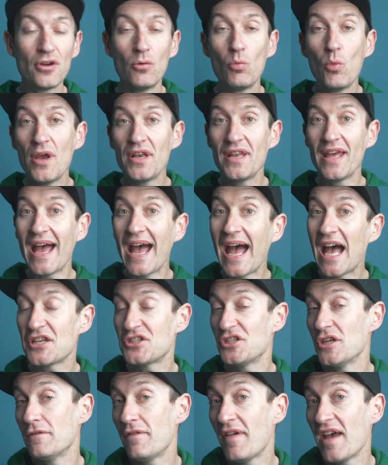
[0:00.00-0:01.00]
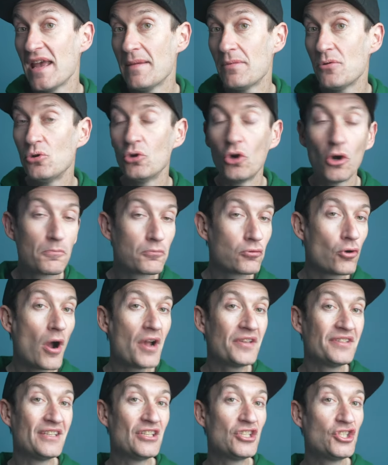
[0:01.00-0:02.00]
on when they're actually available or
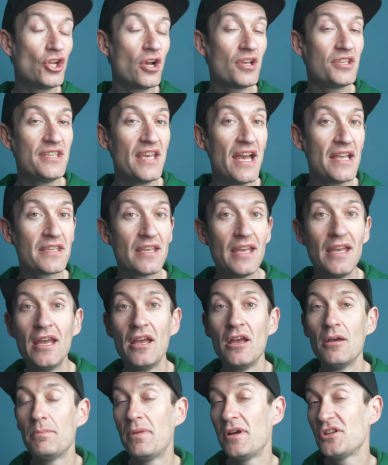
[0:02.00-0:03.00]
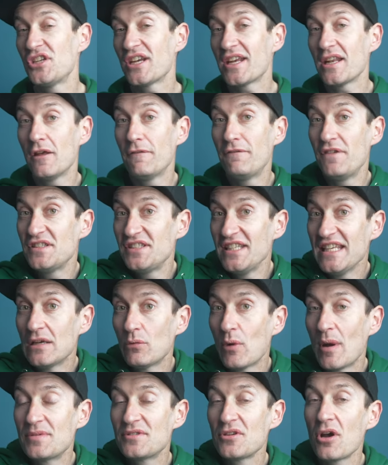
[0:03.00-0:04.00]
prices just yet but check out the Fizik
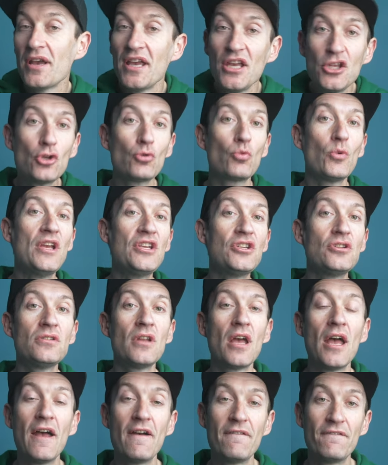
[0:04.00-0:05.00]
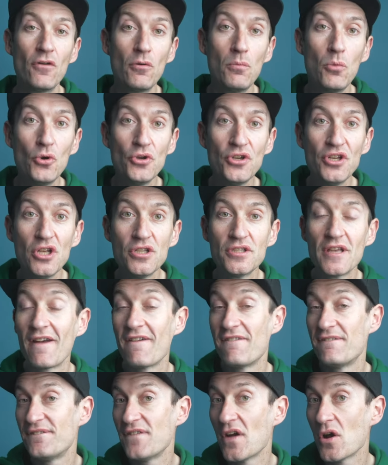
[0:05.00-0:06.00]
website in your region for more news
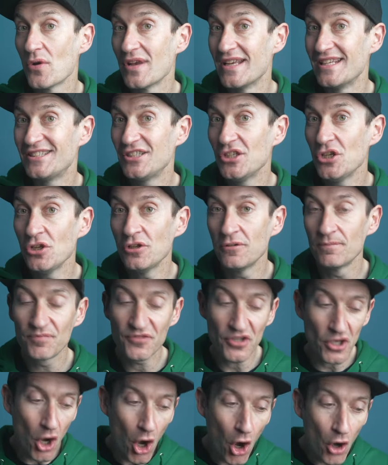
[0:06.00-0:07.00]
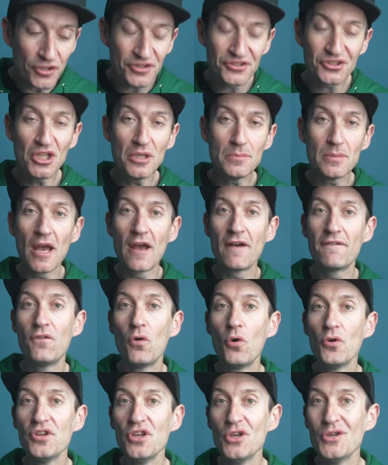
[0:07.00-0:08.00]
very soon. So a hot scoop
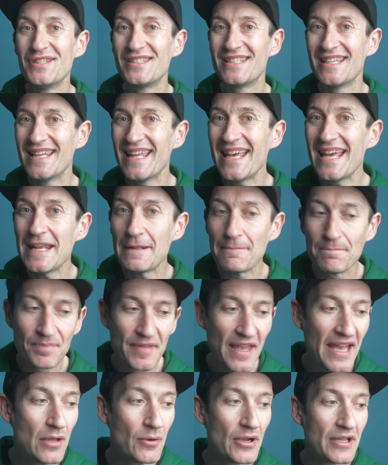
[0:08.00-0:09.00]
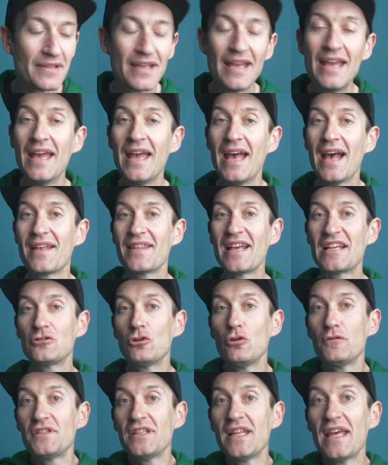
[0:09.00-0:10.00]
for you today. Anyway, that's
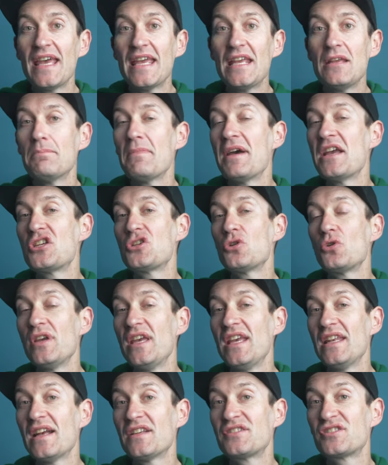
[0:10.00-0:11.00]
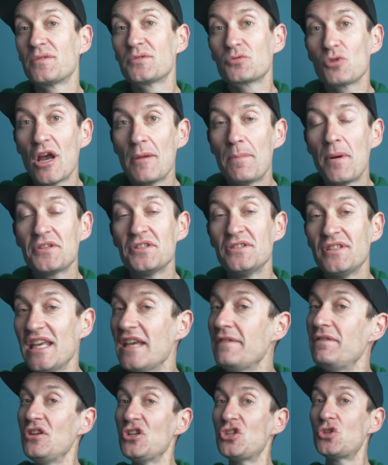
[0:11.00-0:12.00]
all for today. Make sure you hit that subscribe button
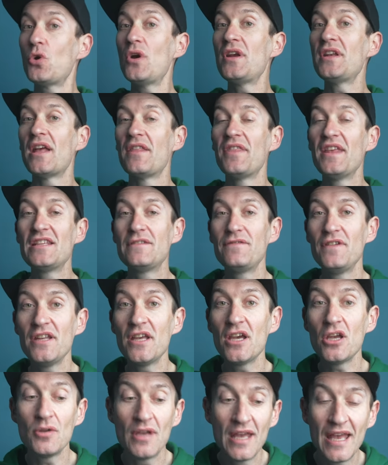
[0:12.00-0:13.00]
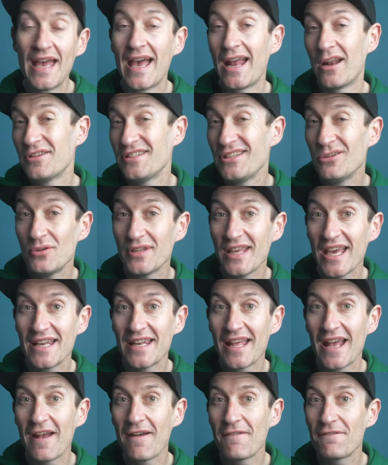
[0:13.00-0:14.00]
if you enjoyed this video and I'll see you
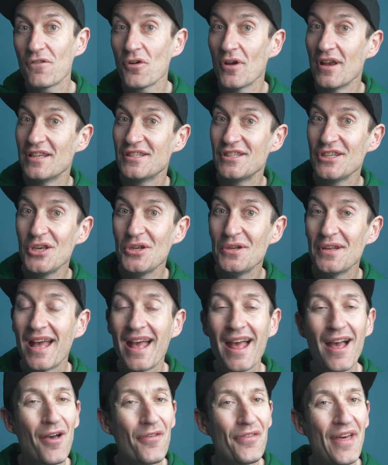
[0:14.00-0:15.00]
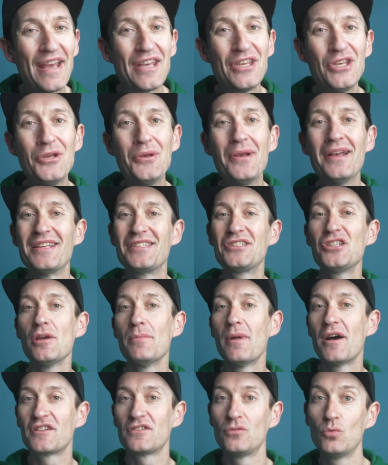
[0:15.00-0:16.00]
again very soon. Thank you so
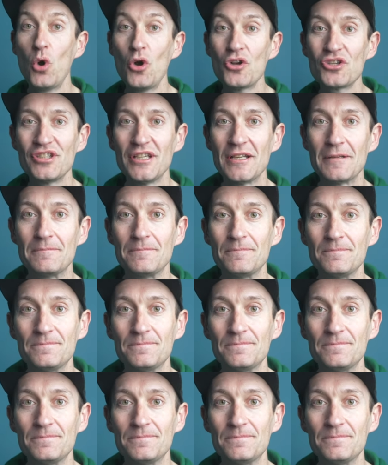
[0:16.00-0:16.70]
much for watching.